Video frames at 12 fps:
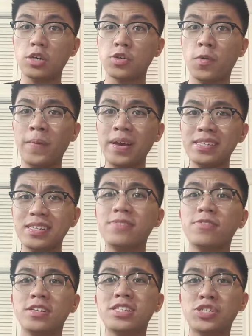So basically,
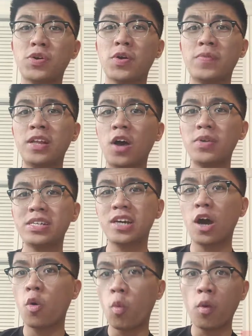for this dark, we not only
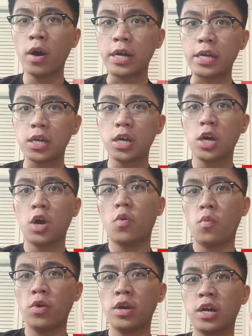got one,
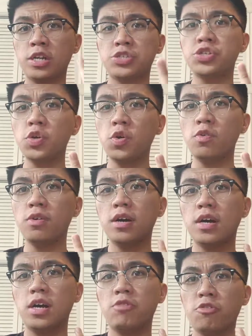we got 2
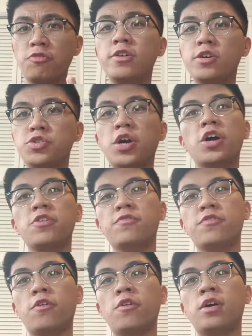review trailers
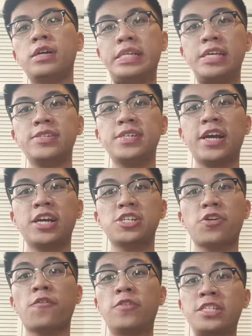for a DLC
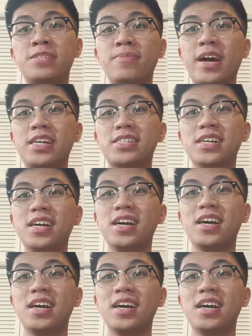character for Smash.